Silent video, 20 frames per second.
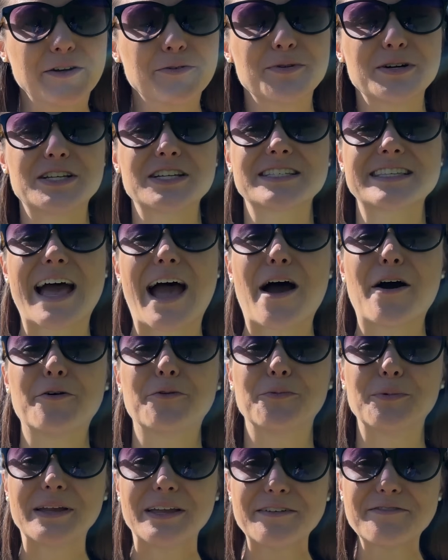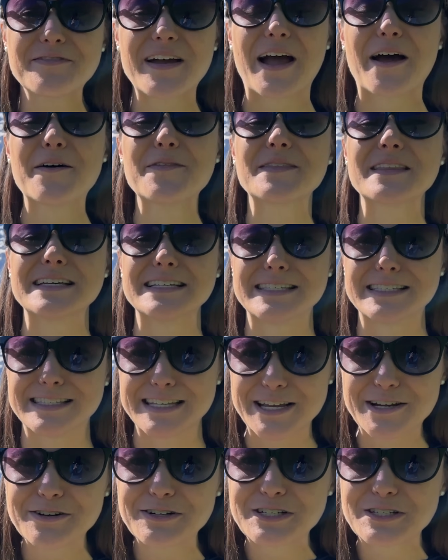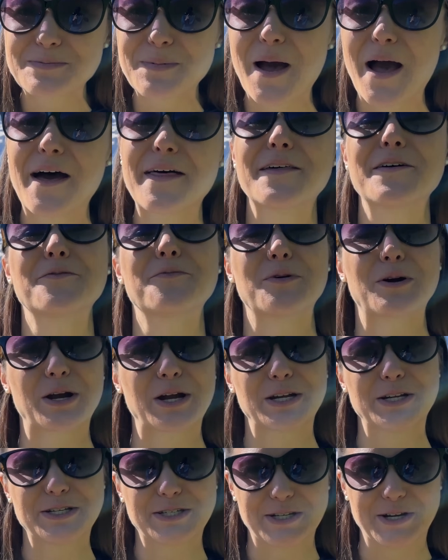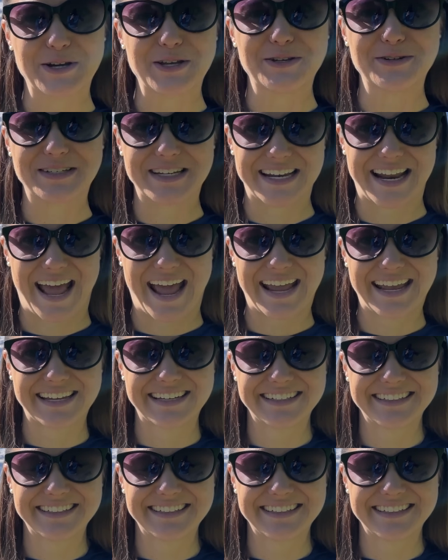which is how we found this secret spot that we're going to show you today.